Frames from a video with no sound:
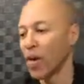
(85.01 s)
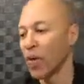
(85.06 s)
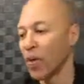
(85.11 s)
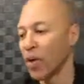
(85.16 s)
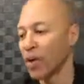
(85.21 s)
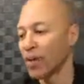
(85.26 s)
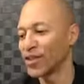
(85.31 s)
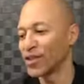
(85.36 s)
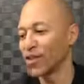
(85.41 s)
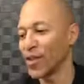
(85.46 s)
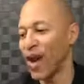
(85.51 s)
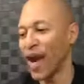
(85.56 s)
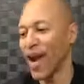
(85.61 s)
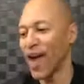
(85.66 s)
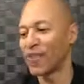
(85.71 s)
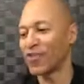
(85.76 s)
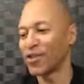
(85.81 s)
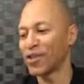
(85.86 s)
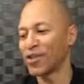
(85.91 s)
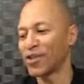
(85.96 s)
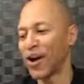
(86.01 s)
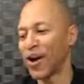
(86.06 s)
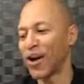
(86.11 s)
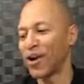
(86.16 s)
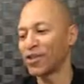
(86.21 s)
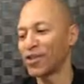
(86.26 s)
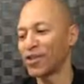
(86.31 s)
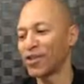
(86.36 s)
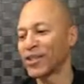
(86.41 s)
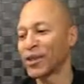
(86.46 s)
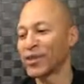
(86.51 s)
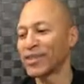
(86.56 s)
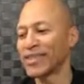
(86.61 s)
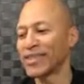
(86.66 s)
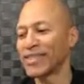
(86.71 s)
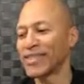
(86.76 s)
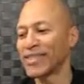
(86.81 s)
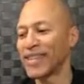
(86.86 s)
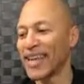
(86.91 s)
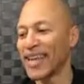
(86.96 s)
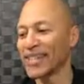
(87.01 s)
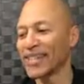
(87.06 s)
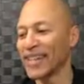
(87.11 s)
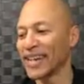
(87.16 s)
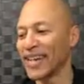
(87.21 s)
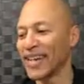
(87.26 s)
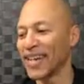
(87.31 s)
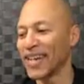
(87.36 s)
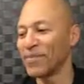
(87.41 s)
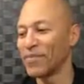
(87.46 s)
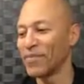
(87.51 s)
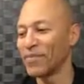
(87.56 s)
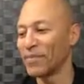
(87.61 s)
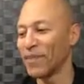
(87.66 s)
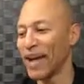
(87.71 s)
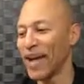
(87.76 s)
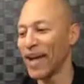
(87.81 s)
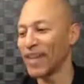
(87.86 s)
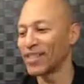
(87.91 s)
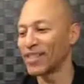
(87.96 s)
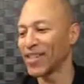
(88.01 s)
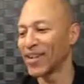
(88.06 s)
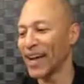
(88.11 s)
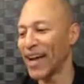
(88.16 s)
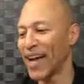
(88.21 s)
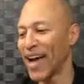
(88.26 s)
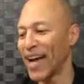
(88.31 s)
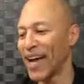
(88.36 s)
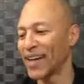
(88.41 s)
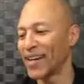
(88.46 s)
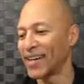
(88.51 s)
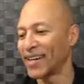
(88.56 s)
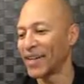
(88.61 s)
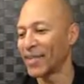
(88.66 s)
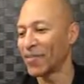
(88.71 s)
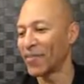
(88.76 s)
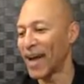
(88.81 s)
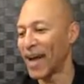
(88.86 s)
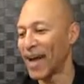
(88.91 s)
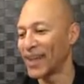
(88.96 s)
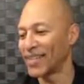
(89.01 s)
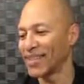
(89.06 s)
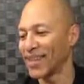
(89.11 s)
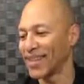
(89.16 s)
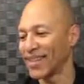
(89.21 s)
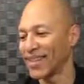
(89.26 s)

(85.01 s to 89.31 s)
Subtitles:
What drives you? Oh, Susie says, Honey Badger. Hi, Honey Badger.